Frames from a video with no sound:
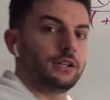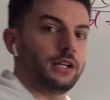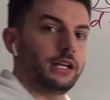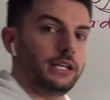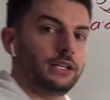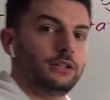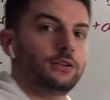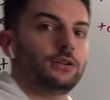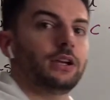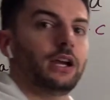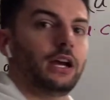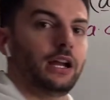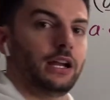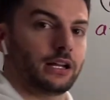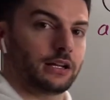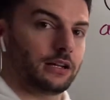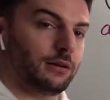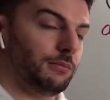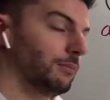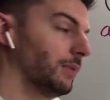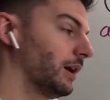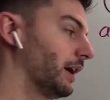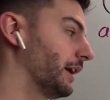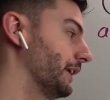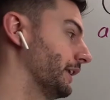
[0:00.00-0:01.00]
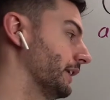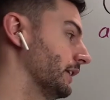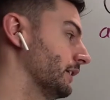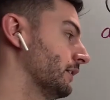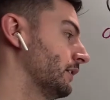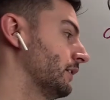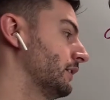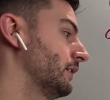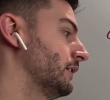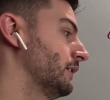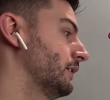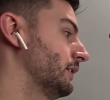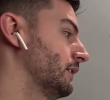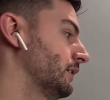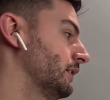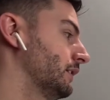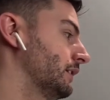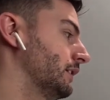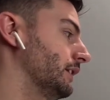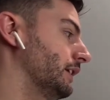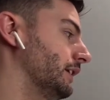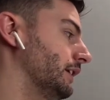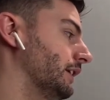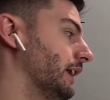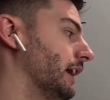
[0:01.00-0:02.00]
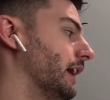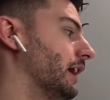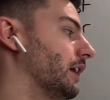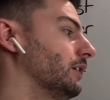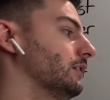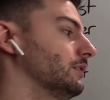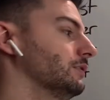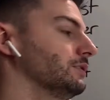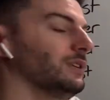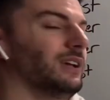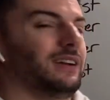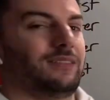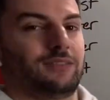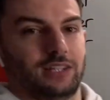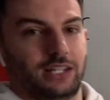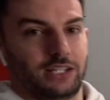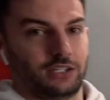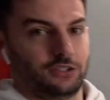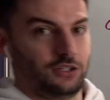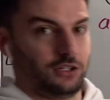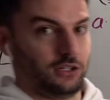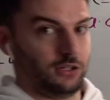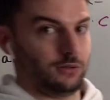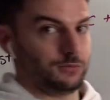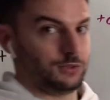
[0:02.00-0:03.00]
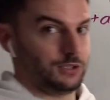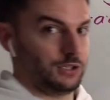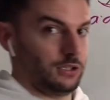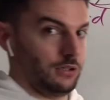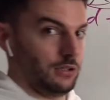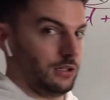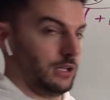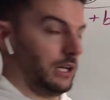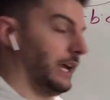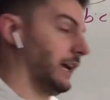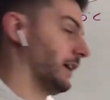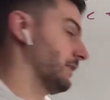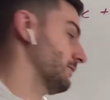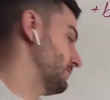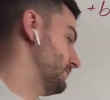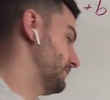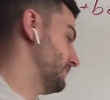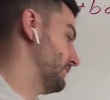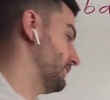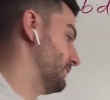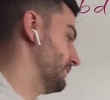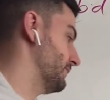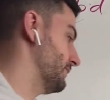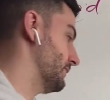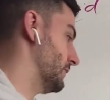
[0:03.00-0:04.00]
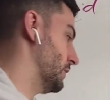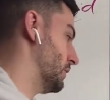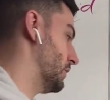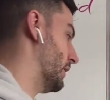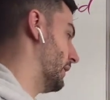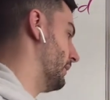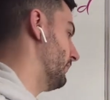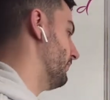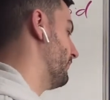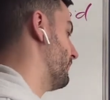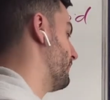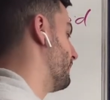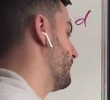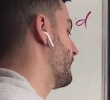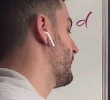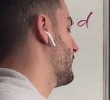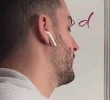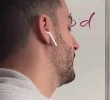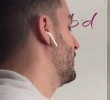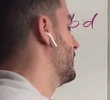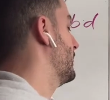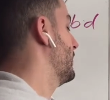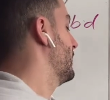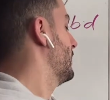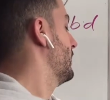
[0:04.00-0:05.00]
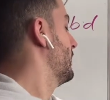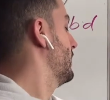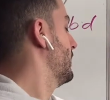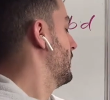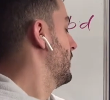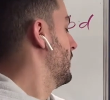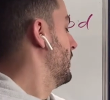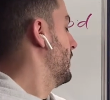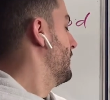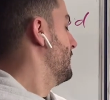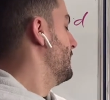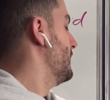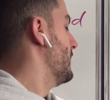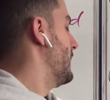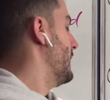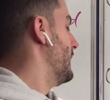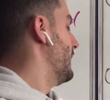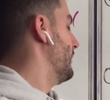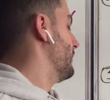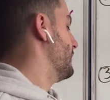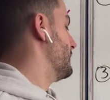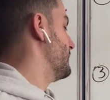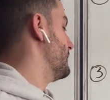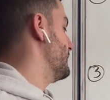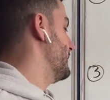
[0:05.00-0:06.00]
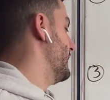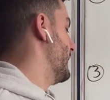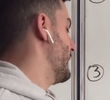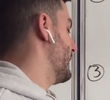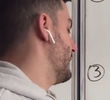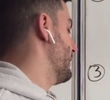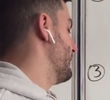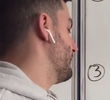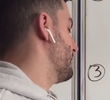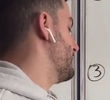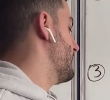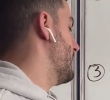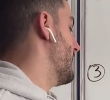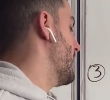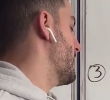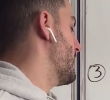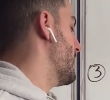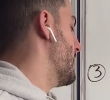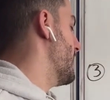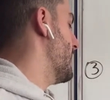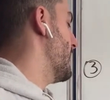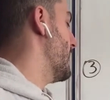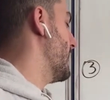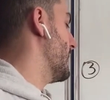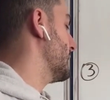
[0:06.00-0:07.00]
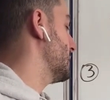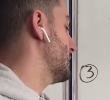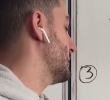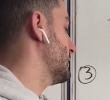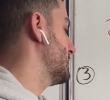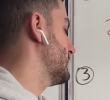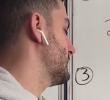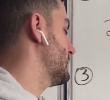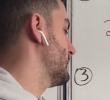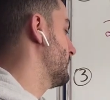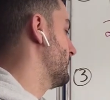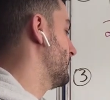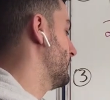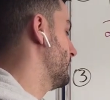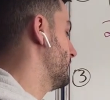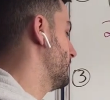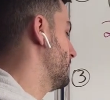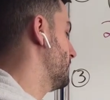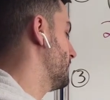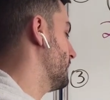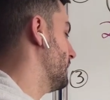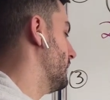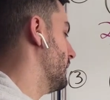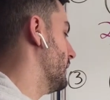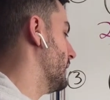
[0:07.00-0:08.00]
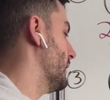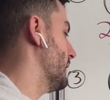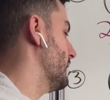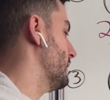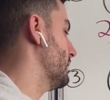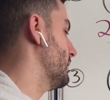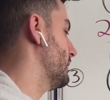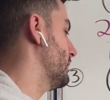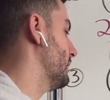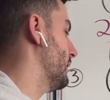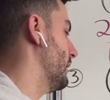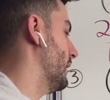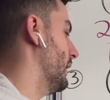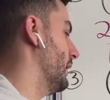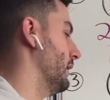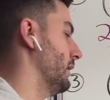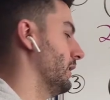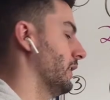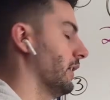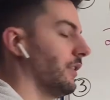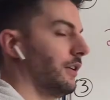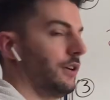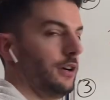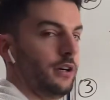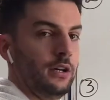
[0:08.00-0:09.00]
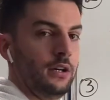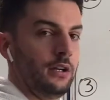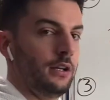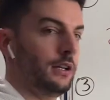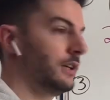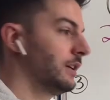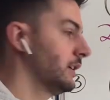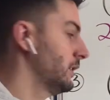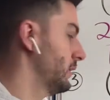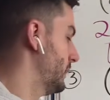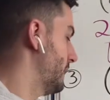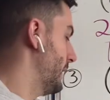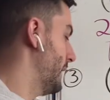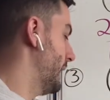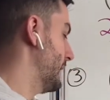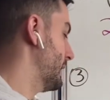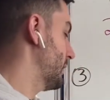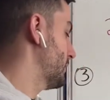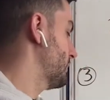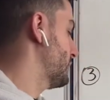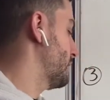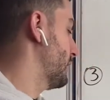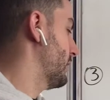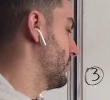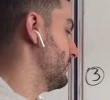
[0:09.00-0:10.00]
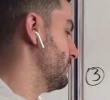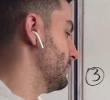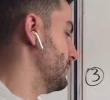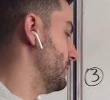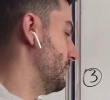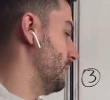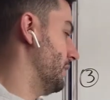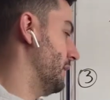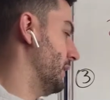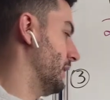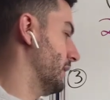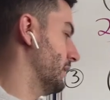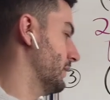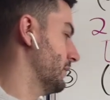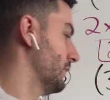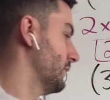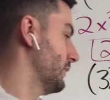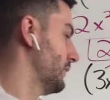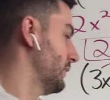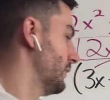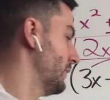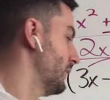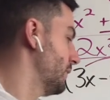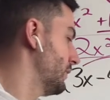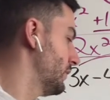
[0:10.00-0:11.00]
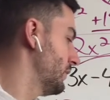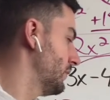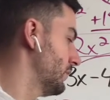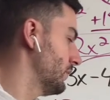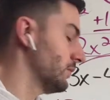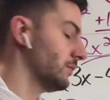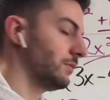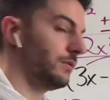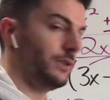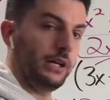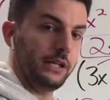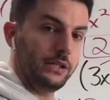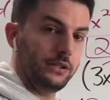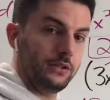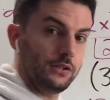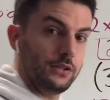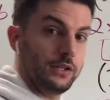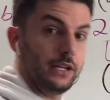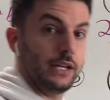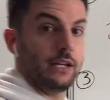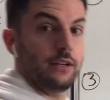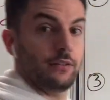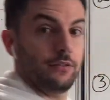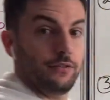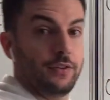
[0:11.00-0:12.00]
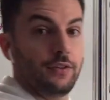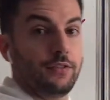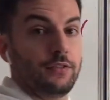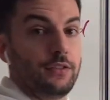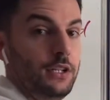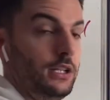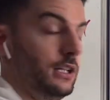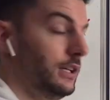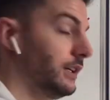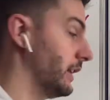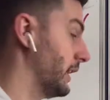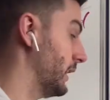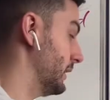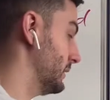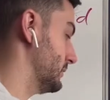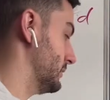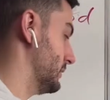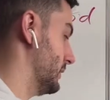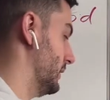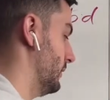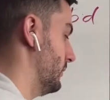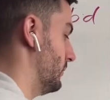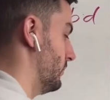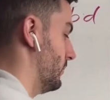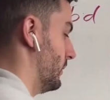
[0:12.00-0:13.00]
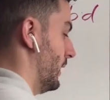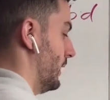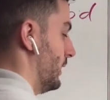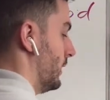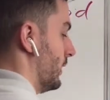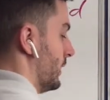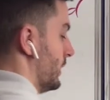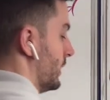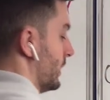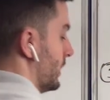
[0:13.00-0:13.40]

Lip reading: Okay, you kind of combined it and now you have less terms to look at. All right. Now I have this negative 10x, okay, and the other x terms in there, right? This negative 15 has it, right?